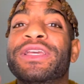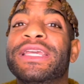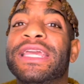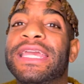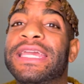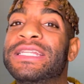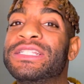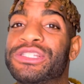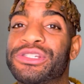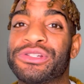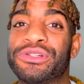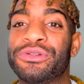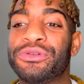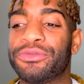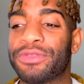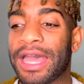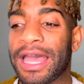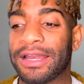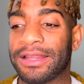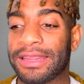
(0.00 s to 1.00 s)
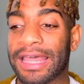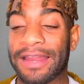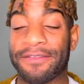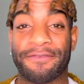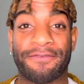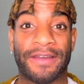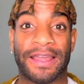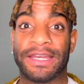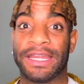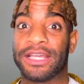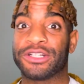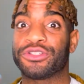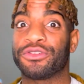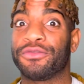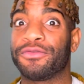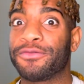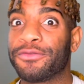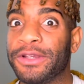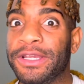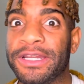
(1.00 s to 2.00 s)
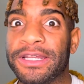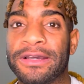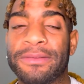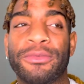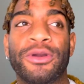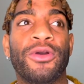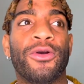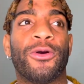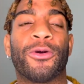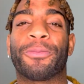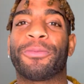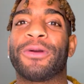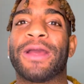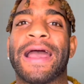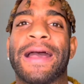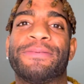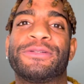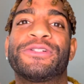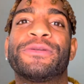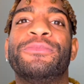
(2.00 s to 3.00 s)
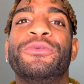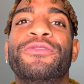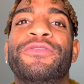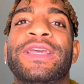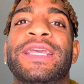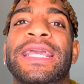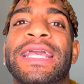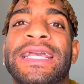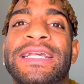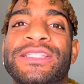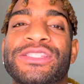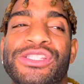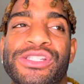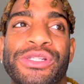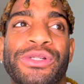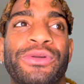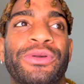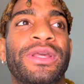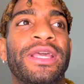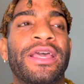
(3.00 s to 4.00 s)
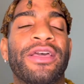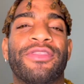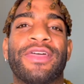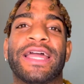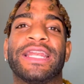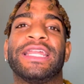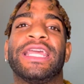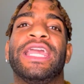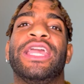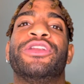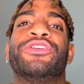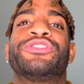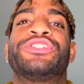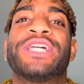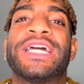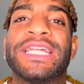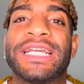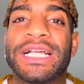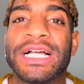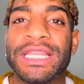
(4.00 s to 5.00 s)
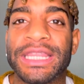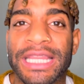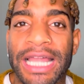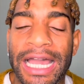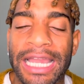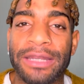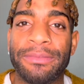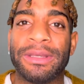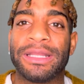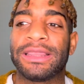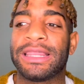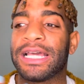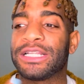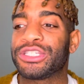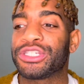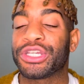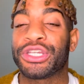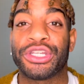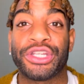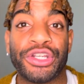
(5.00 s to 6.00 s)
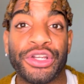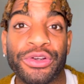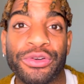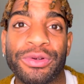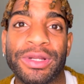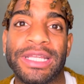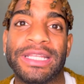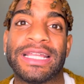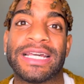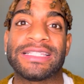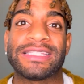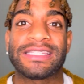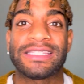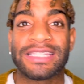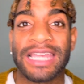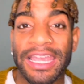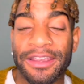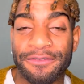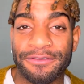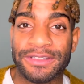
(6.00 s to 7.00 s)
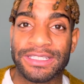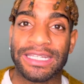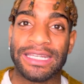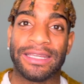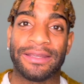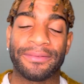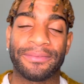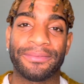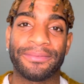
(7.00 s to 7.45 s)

into that financial freedom, or perhaps you're moving into that energetic alignment, that security, that safety.